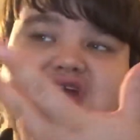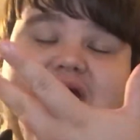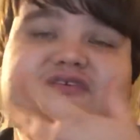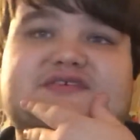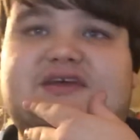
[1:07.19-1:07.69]
I
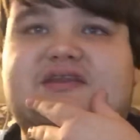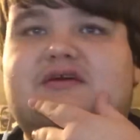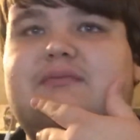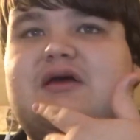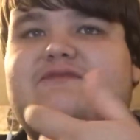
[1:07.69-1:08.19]
haven't seen
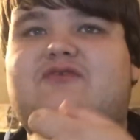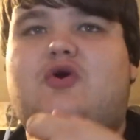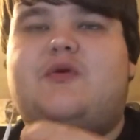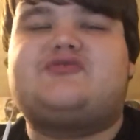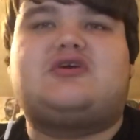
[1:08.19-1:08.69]
it, but I've
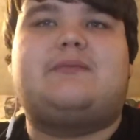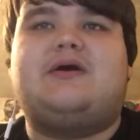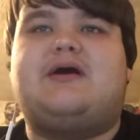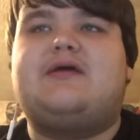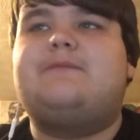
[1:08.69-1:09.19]
always heard
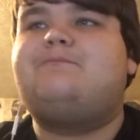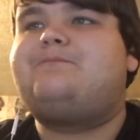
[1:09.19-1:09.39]
about it.